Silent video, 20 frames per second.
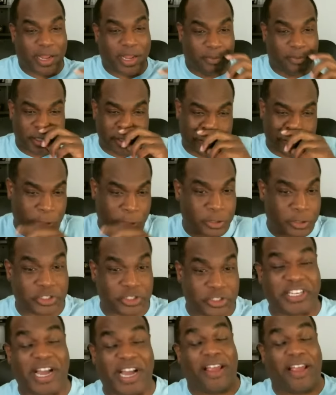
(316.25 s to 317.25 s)
I'm just going
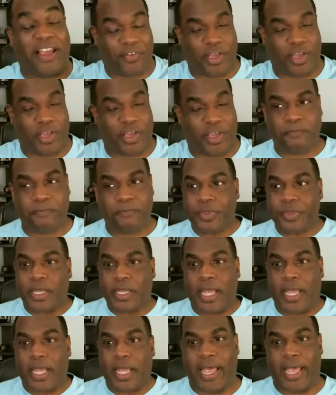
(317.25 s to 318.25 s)
to dive in
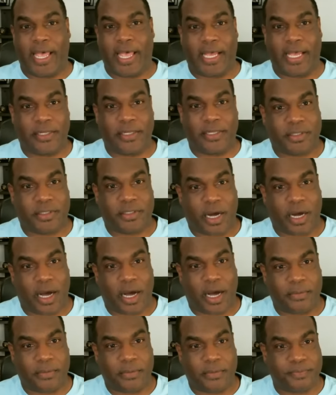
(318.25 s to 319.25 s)
and
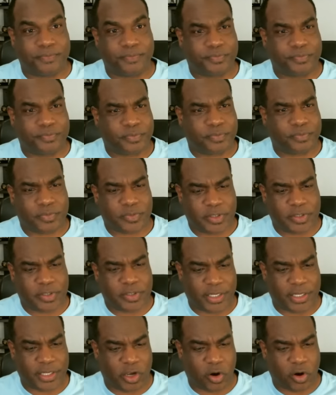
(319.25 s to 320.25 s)

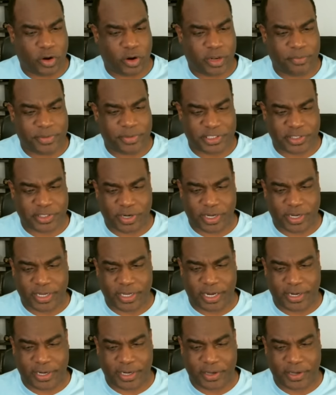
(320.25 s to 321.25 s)
get going. Let me see what I
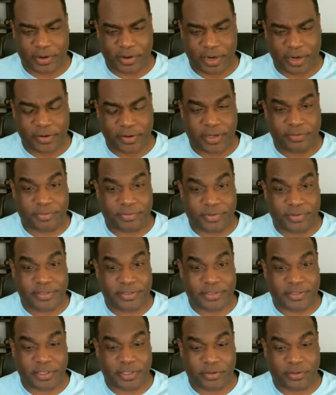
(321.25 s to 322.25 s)
got here. I
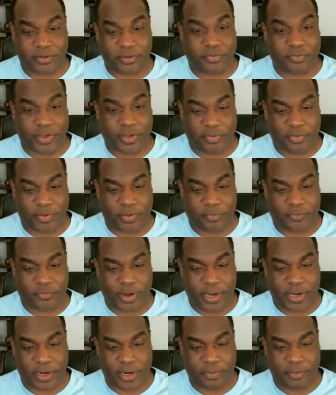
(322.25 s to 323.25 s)
just get a little, yeah, I'm
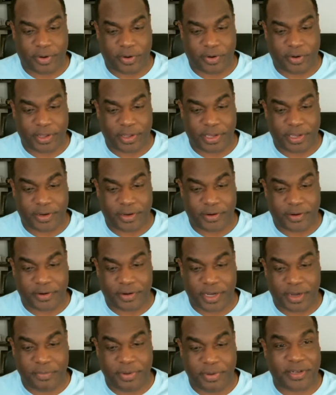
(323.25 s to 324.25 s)
fine. I'm already in.
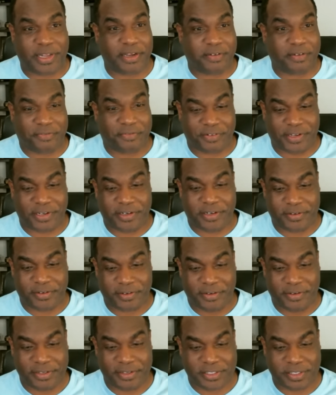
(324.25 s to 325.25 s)
I'm in like Flynn,
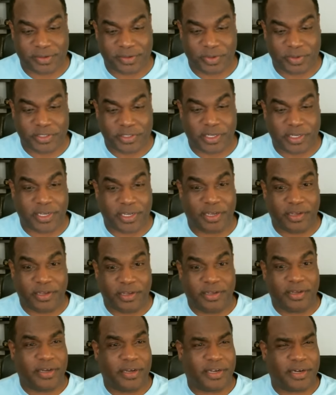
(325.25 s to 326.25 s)
as some would say.
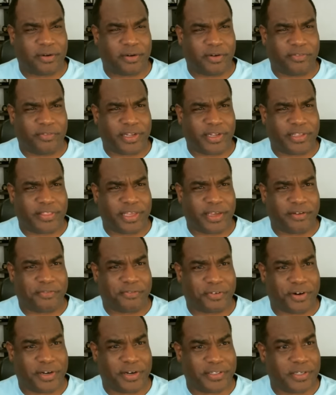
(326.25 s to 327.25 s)
And I don't even like that
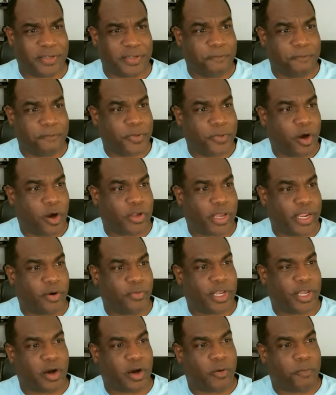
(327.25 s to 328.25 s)
phrase. Okay, here
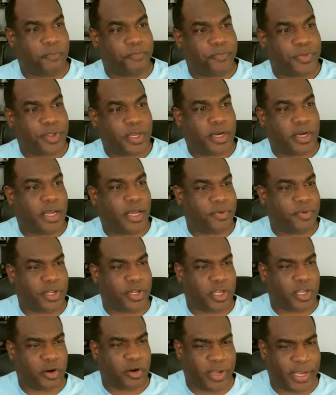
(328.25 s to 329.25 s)
we go. I'm going
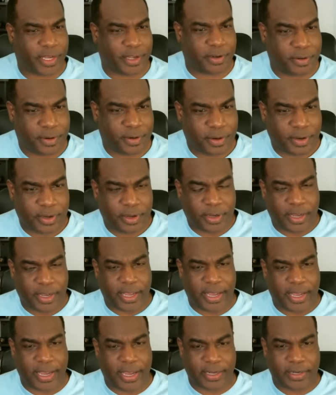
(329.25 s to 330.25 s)
to go ahead
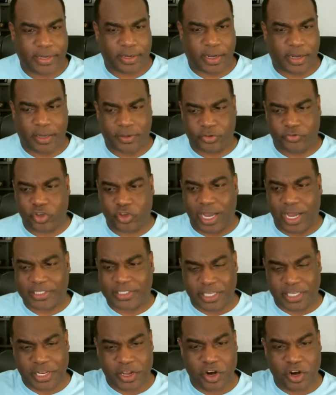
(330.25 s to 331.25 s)
and if you guys
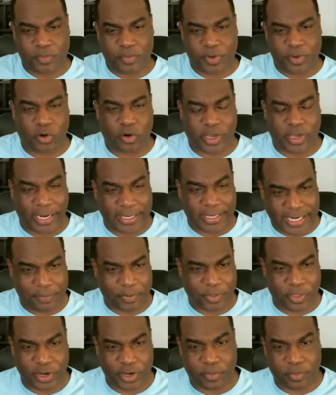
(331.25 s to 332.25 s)
can hear me okay,
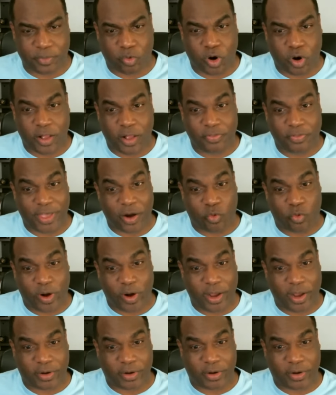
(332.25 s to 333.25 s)
type in the number 1. That
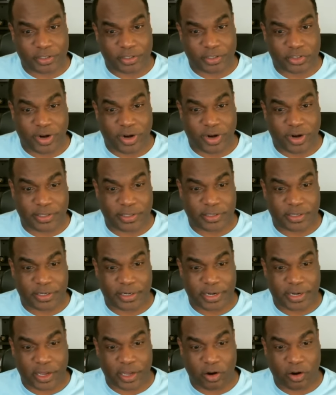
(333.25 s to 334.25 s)
way I don't get distracted
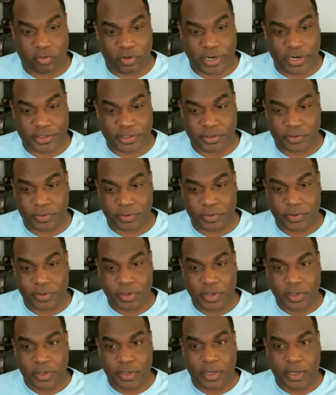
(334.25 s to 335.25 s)
and I can go right to
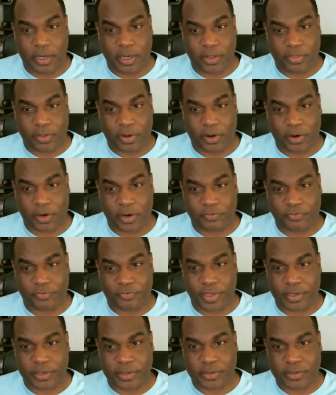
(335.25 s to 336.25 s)
the heart of
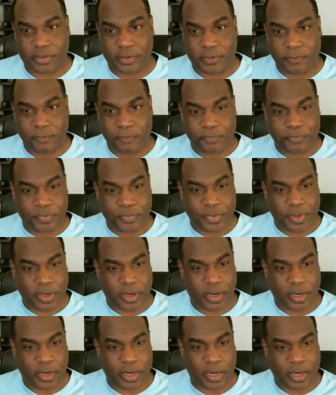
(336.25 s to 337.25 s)
things.
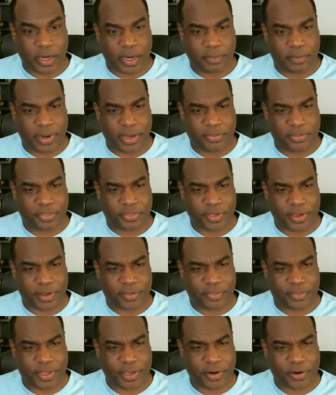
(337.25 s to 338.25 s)
I
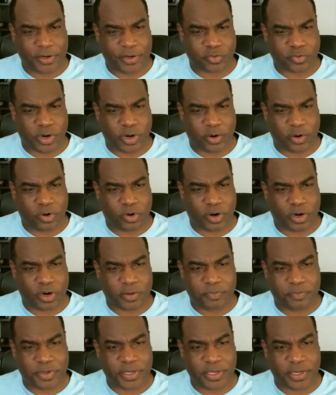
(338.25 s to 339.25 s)
think here's where I want to
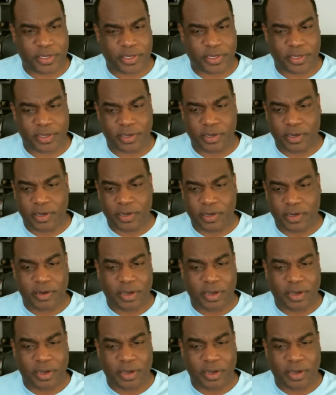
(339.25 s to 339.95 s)
be.